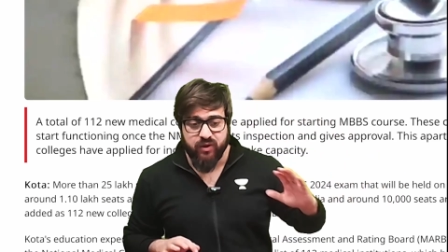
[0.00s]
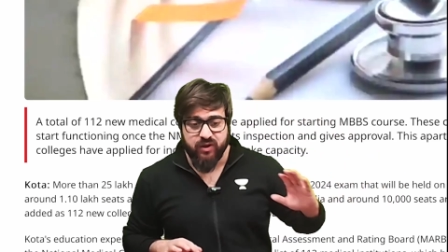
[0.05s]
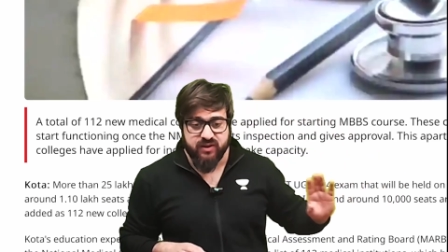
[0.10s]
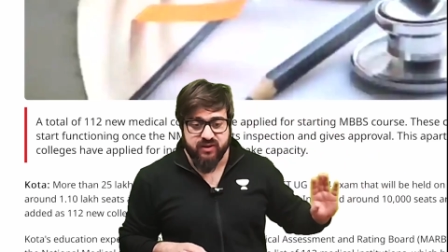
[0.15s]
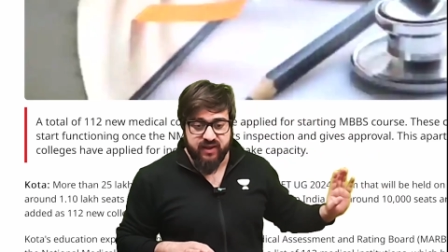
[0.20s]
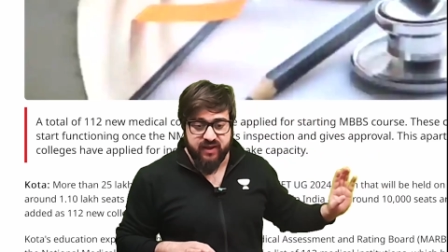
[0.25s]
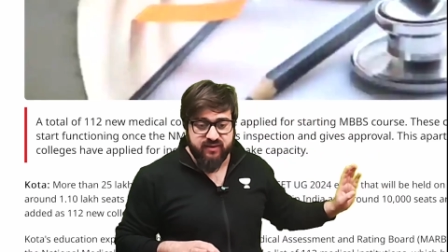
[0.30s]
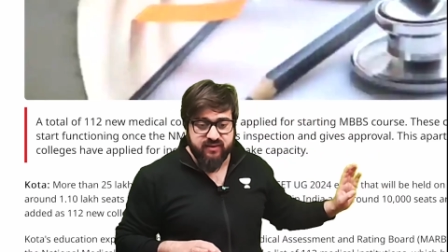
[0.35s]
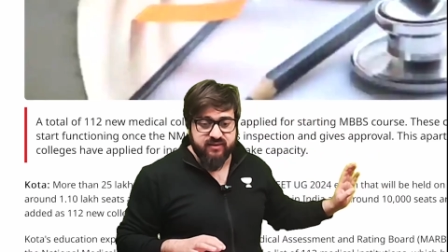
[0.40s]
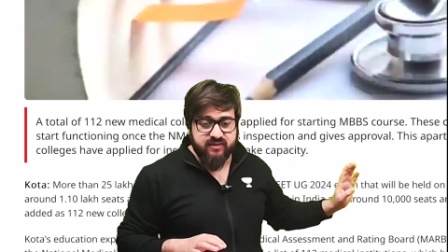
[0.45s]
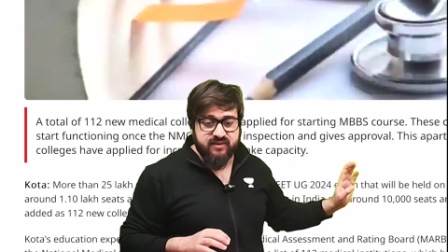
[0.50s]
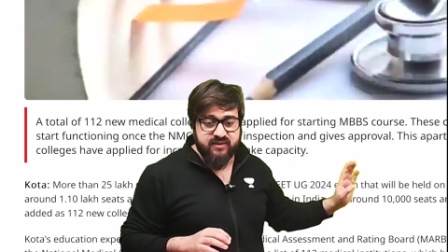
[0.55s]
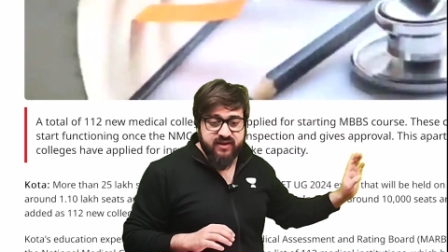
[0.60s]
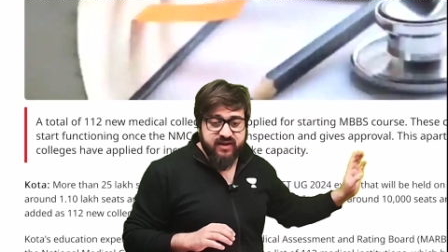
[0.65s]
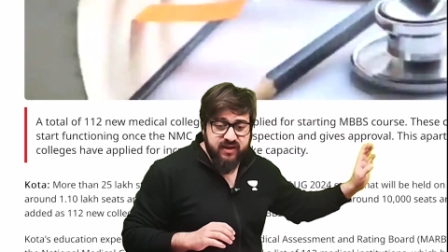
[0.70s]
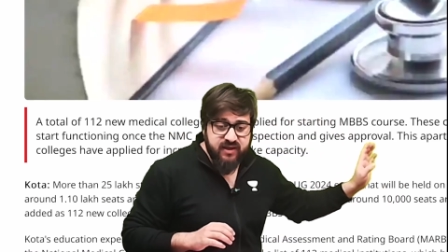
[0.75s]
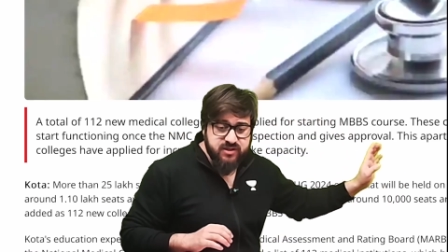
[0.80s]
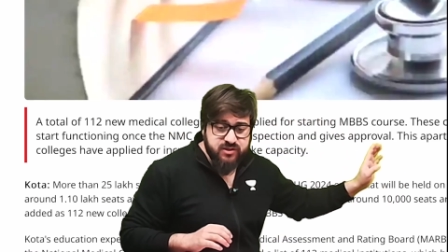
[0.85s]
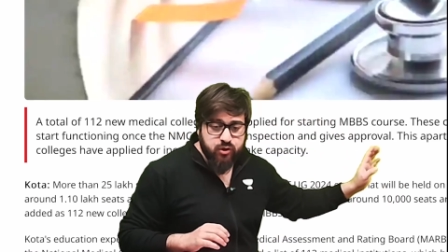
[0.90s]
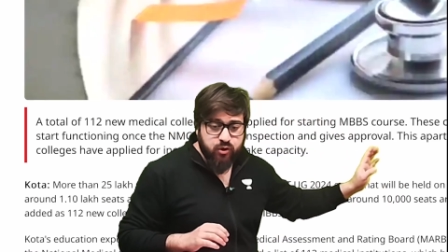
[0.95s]
Then
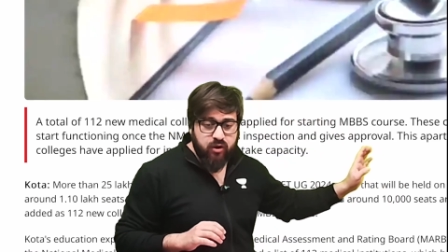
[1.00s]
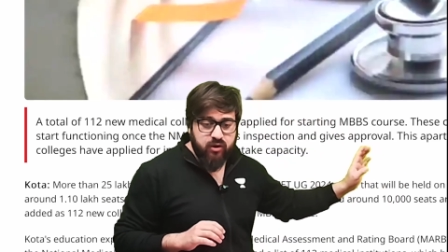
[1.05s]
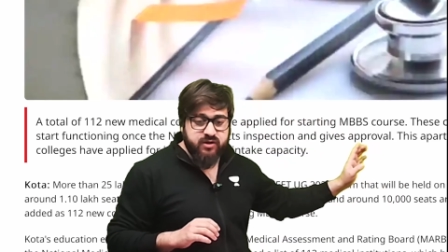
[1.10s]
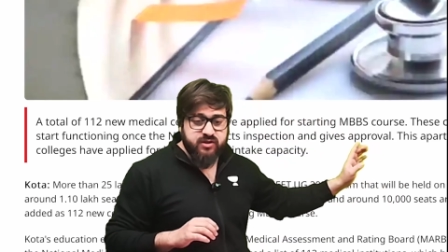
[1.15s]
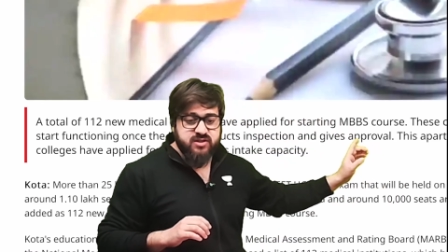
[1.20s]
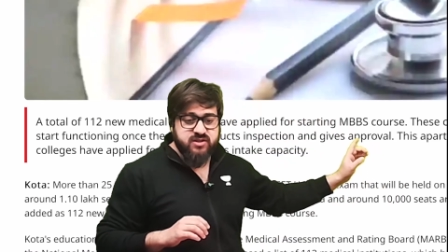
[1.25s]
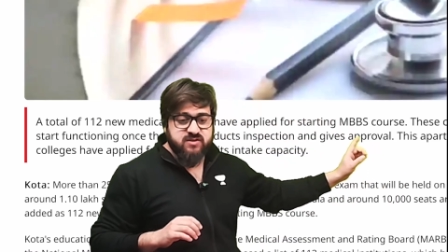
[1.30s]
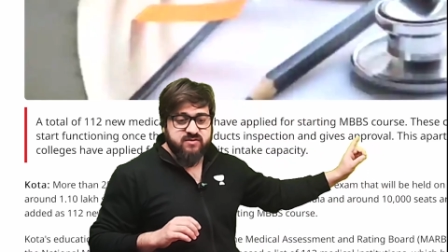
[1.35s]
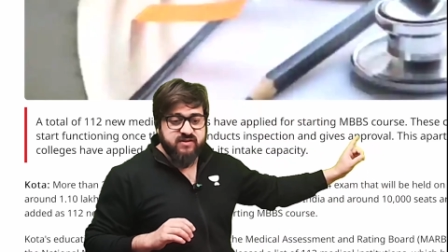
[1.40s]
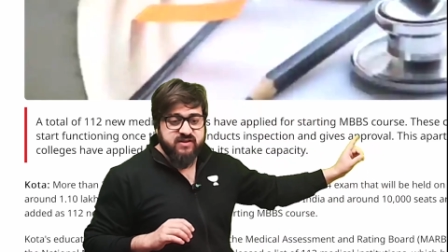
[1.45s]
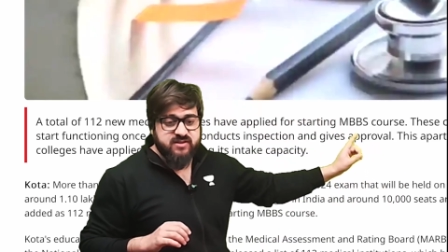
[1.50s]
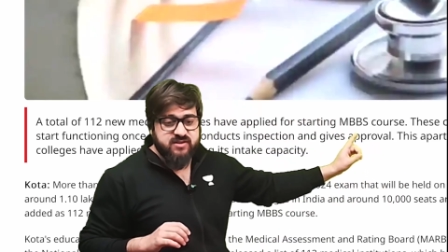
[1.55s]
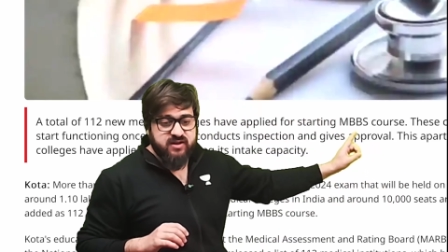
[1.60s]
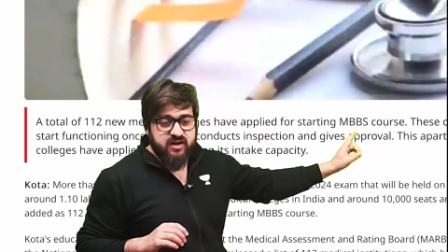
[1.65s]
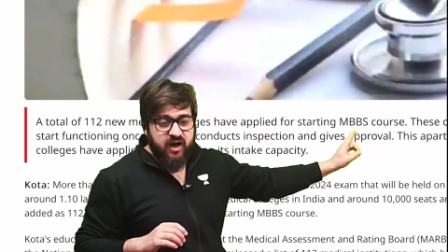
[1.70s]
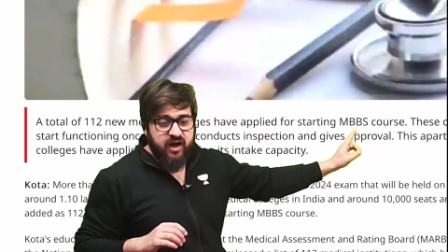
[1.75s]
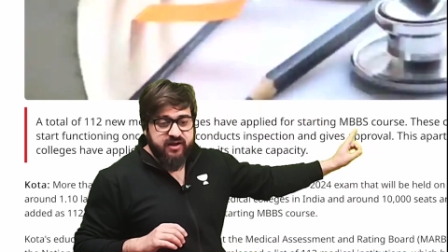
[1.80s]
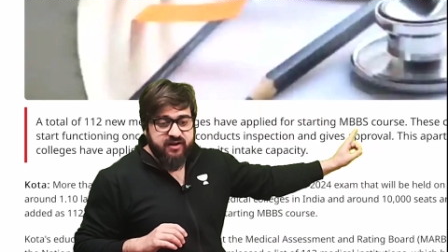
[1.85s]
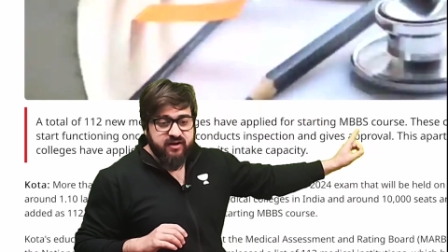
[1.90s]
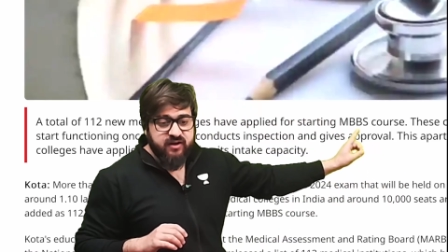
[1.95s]
these colleges will
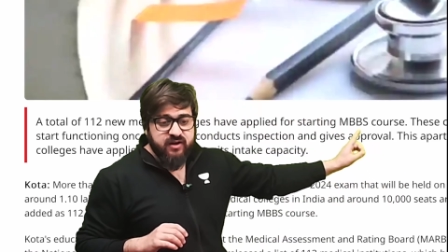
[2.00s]
start